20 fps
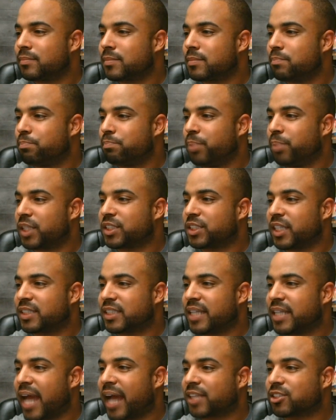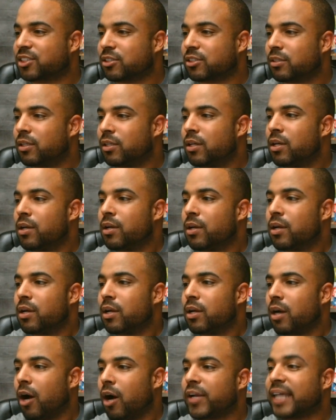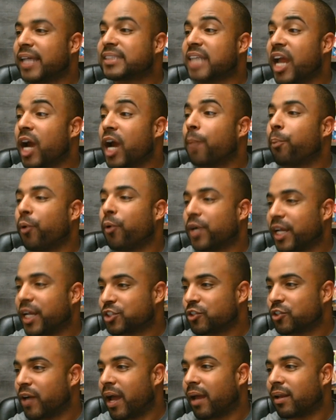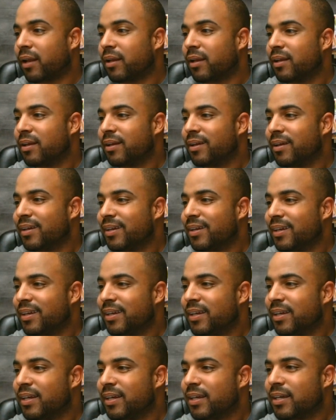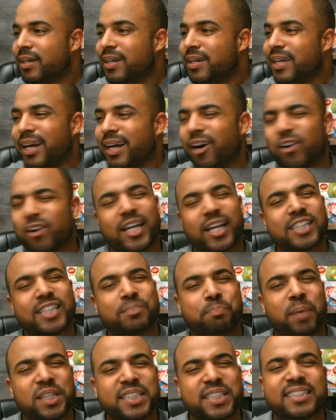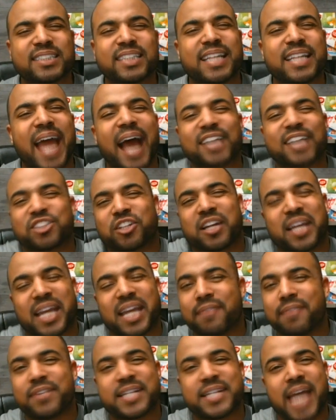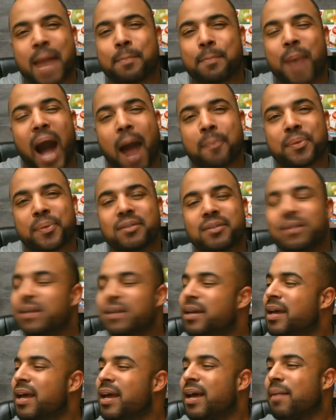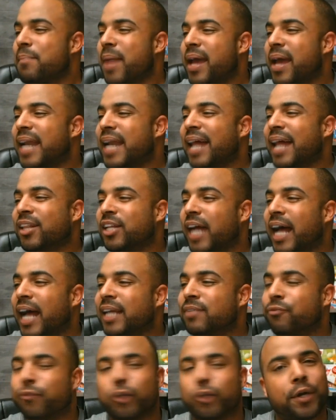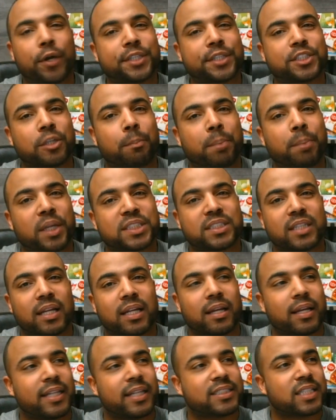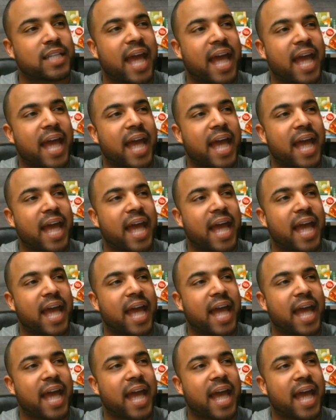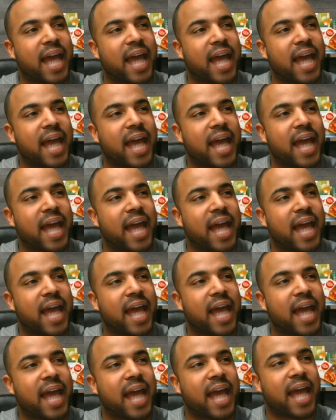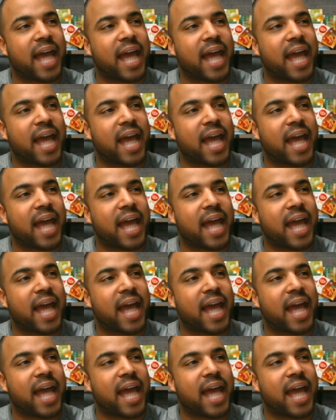Bush International. Oh, that's the airport that you at. Hold on, is Bush International even that popping? Man, I flew into Bush International. I thought I was flying into like